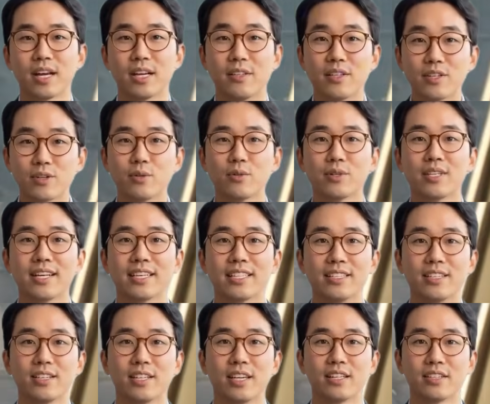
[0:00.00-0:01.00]
by another mine
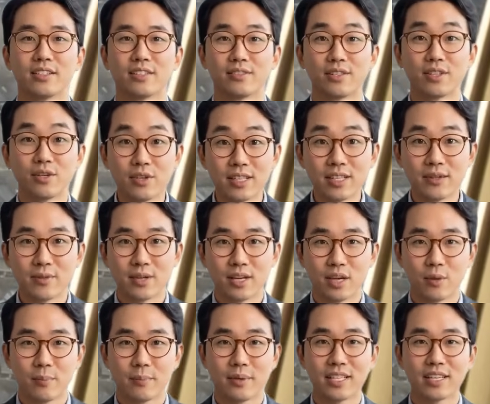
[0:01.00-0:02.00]
detonation.
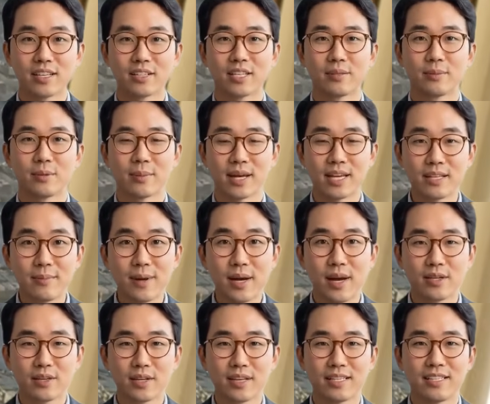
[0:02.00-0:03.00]
Next, we saturated the
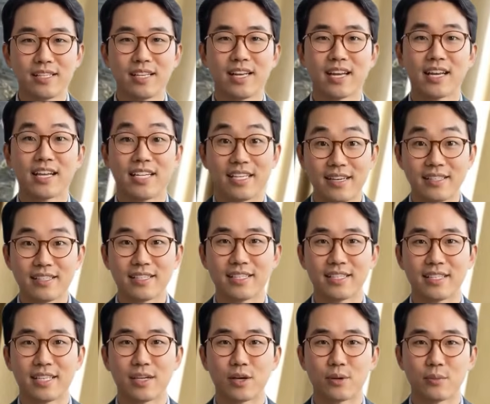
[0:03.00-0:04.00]
entire zone with
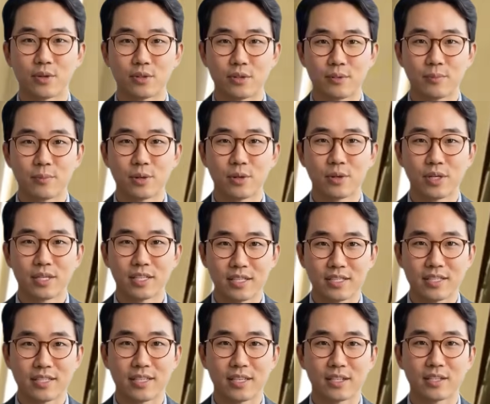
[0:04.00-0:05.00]
cluster munitions.
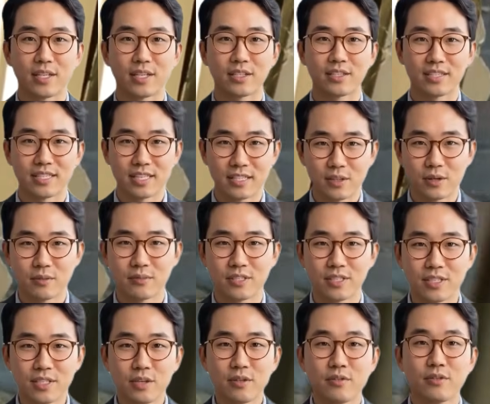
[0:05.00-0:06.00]
Though severely
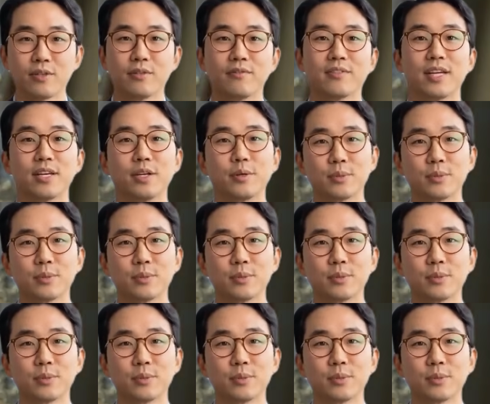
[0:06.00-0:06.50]
damaged, the armor